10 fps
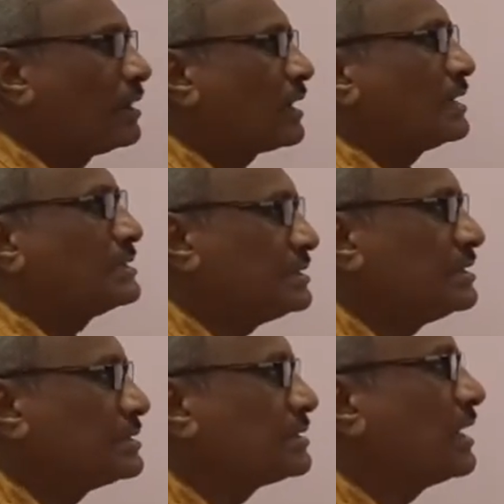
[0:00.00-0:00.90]

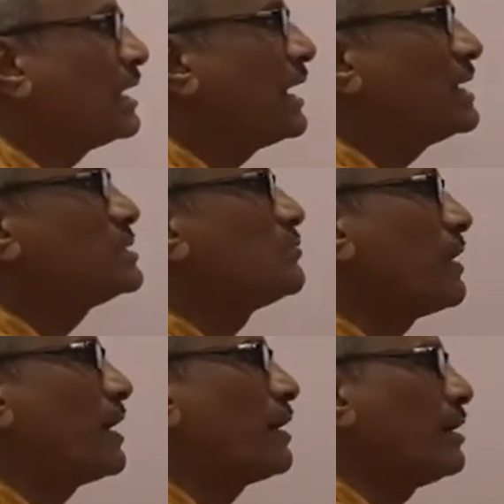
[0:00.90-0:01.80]
candidate, and that's why
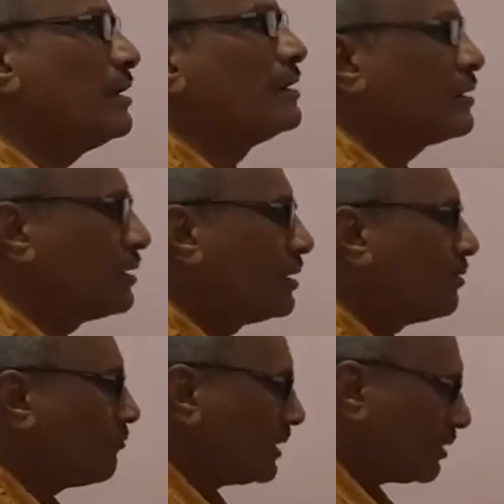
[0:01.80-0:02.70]
here
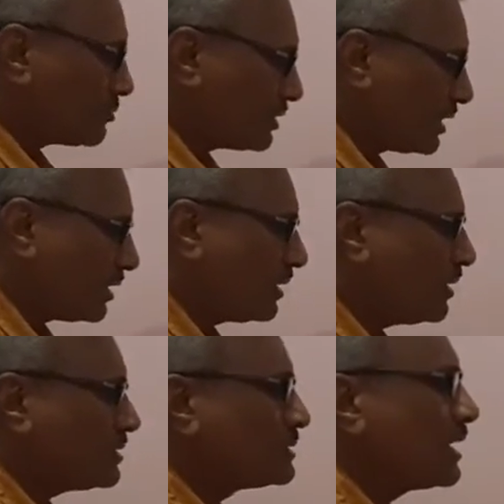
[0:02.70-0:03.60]
we have taken
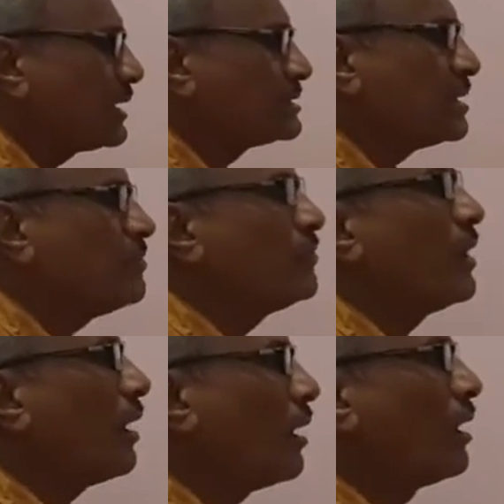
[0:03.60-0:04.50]
this
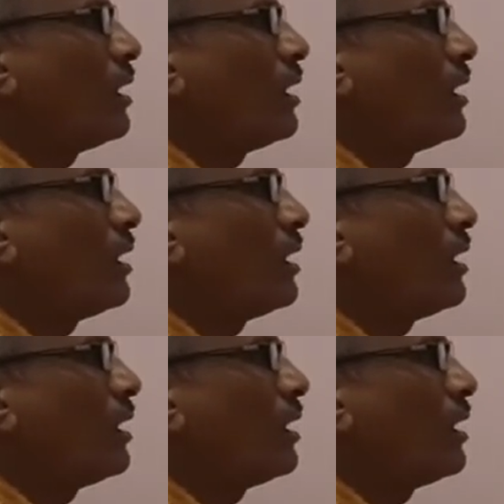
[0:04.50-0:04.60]
example